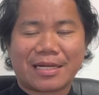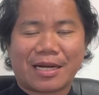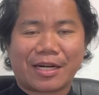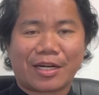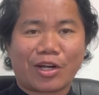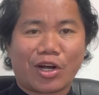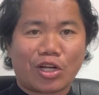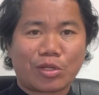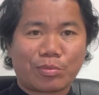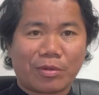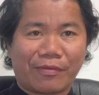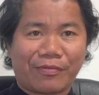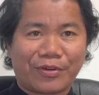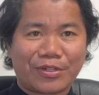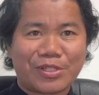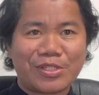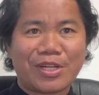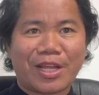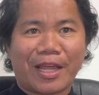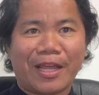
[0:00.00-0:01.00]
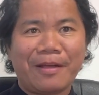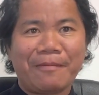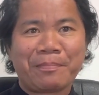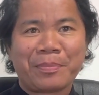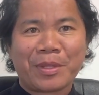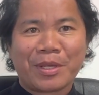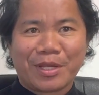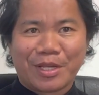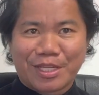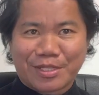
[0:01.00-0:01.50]
Our Gospel for today
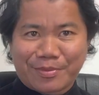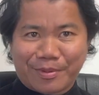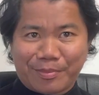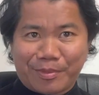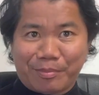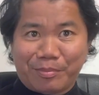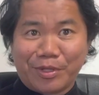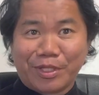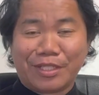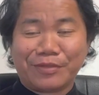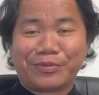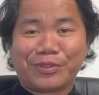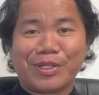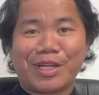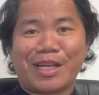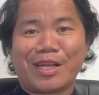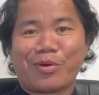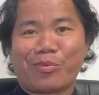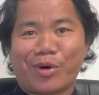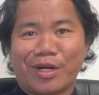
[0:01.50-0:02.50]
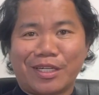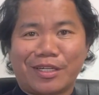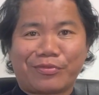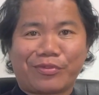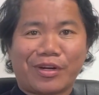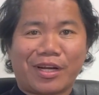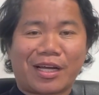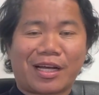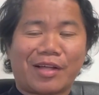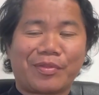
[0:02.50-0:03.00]
is from the beautiful and the
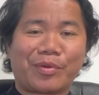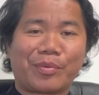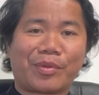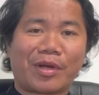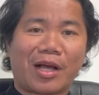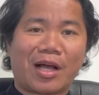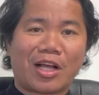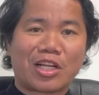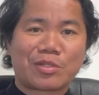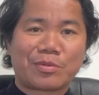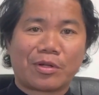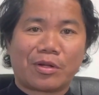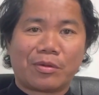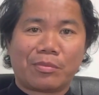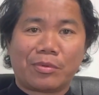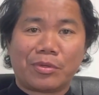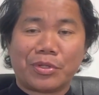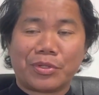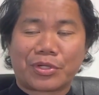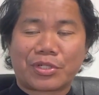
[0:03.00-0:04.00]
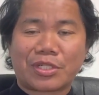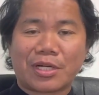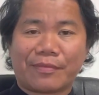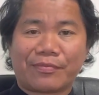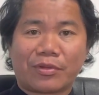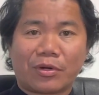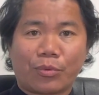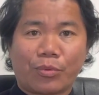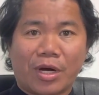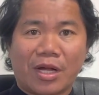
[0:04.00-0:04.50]
wonderful account of the Gospel of Luke
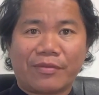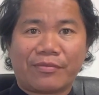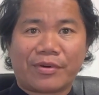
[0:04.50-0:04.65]
chapter 1,